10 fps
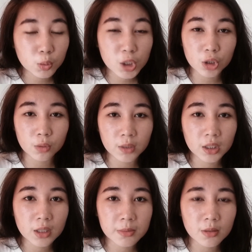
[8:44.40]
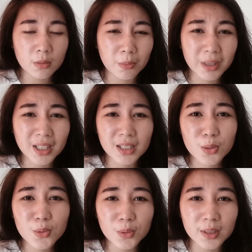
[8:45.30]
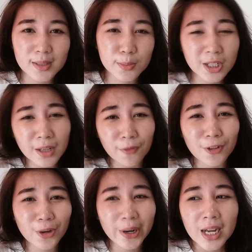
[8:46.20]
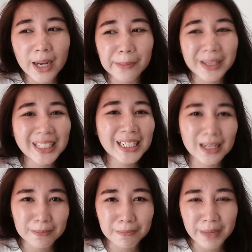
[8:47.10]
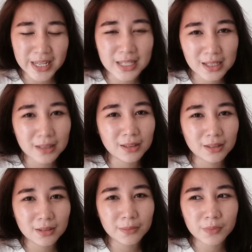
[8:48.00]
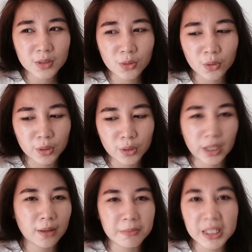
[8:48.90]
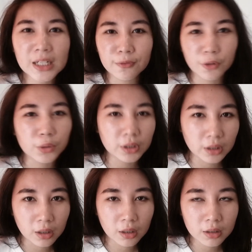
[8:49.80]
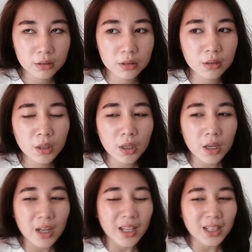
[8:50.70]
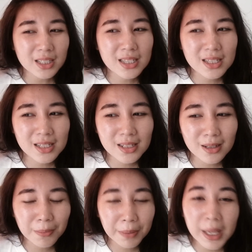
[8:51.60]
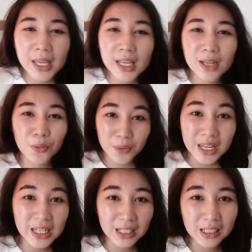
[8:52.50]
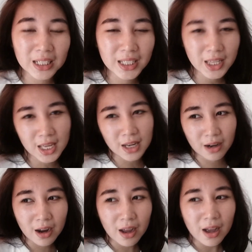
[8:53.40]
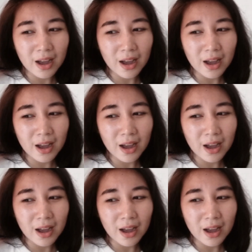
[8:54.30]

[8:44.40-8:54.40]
tuition when it comes to medical school, especially if you're a Manila based or like a Manila voter. So let's be real here.